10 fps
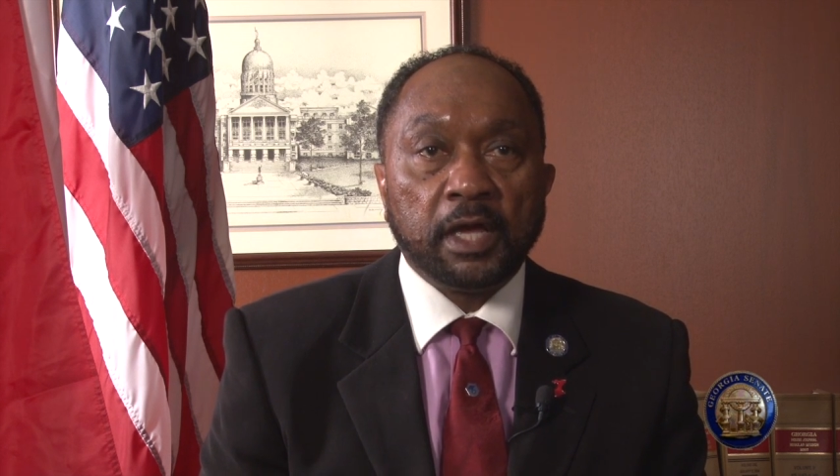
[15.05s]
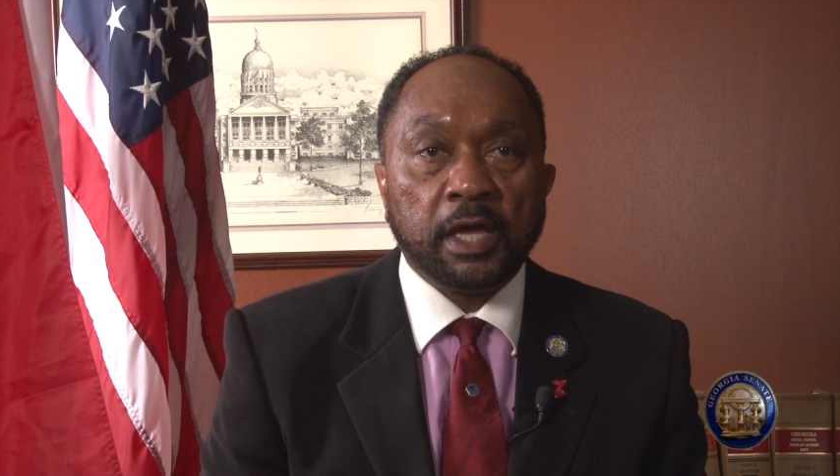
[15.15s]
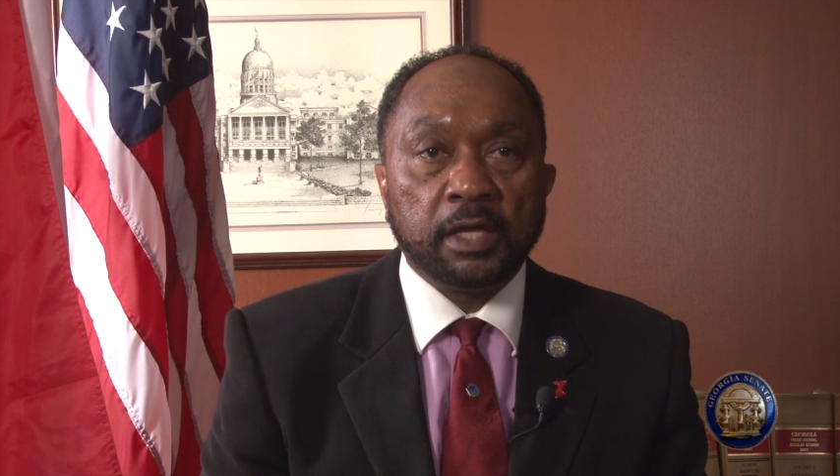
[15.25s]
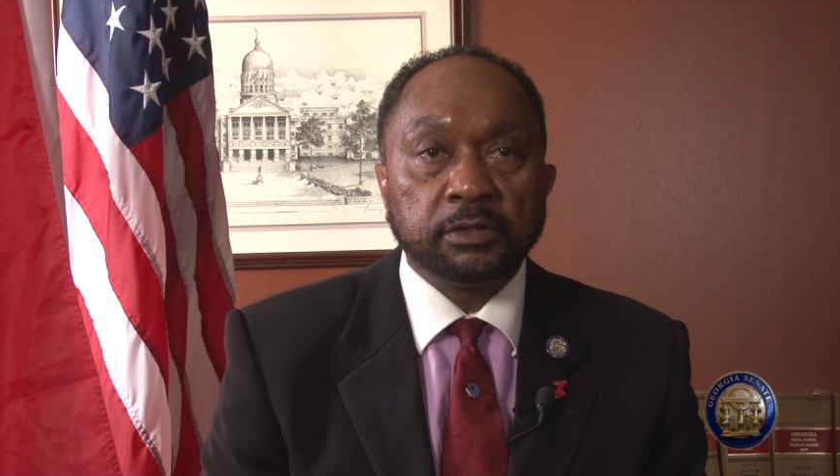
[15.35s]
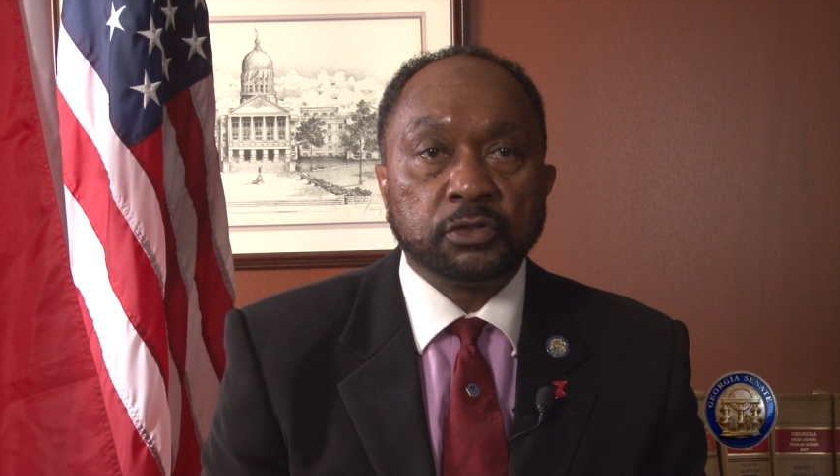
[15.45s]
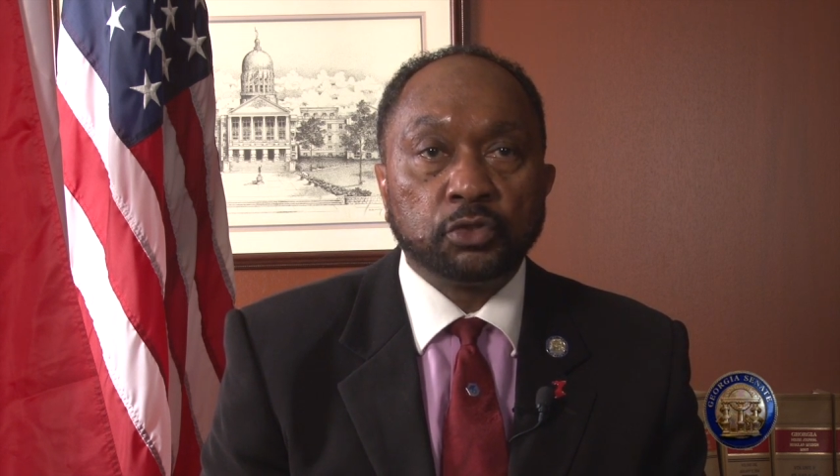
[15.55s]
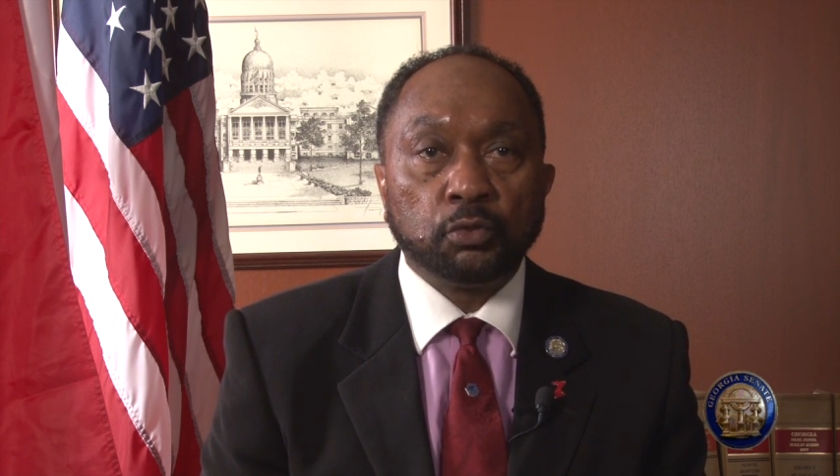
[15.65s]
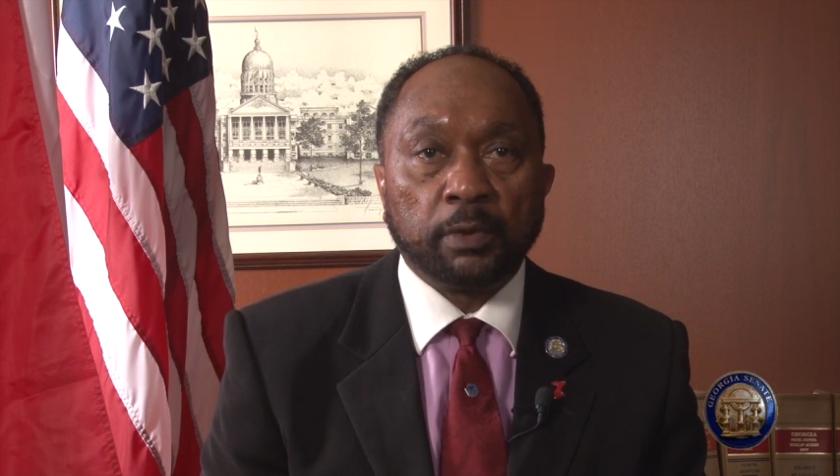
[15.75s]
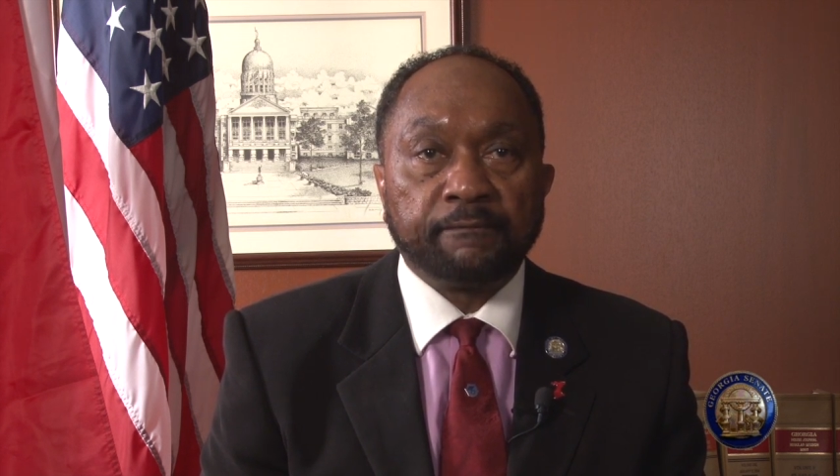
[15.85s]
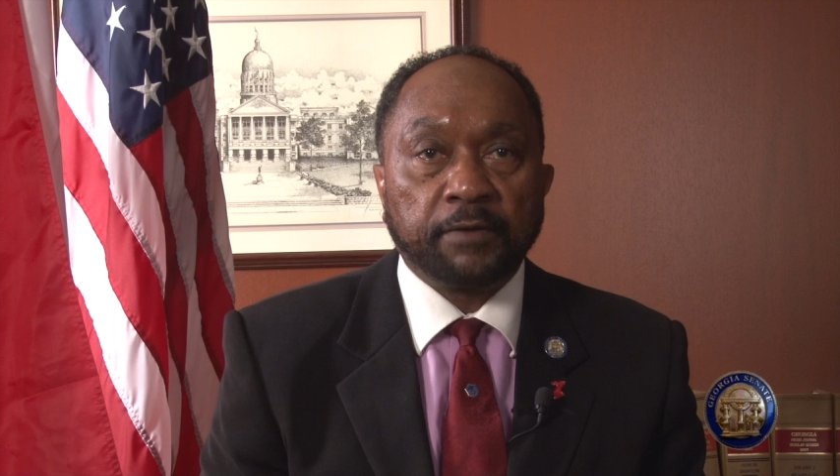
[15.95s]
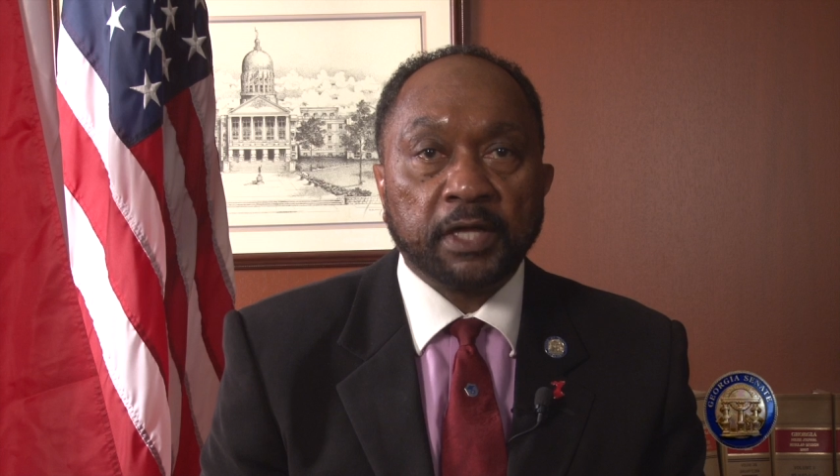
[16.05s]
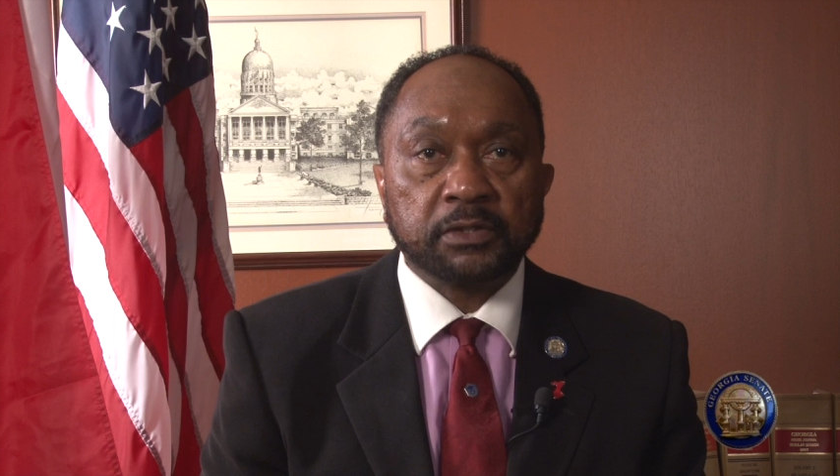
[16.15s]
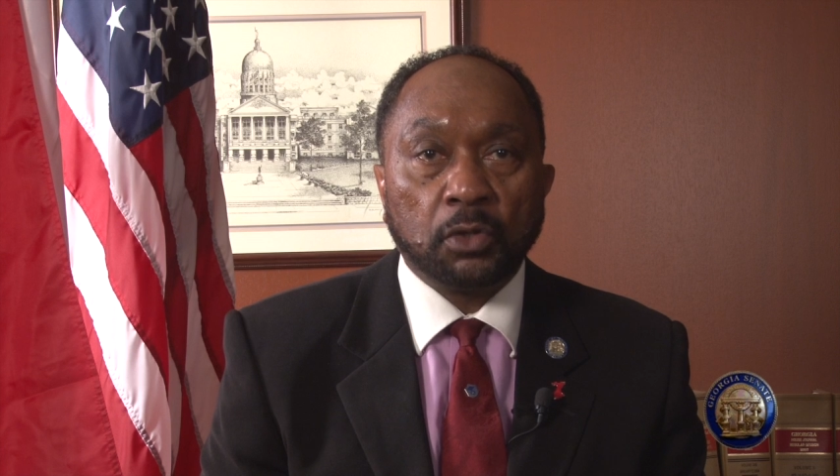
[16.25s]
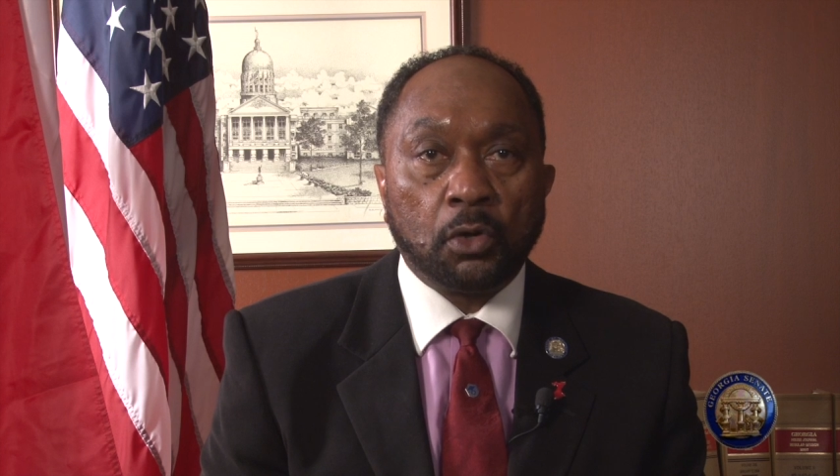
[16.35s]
and to reflect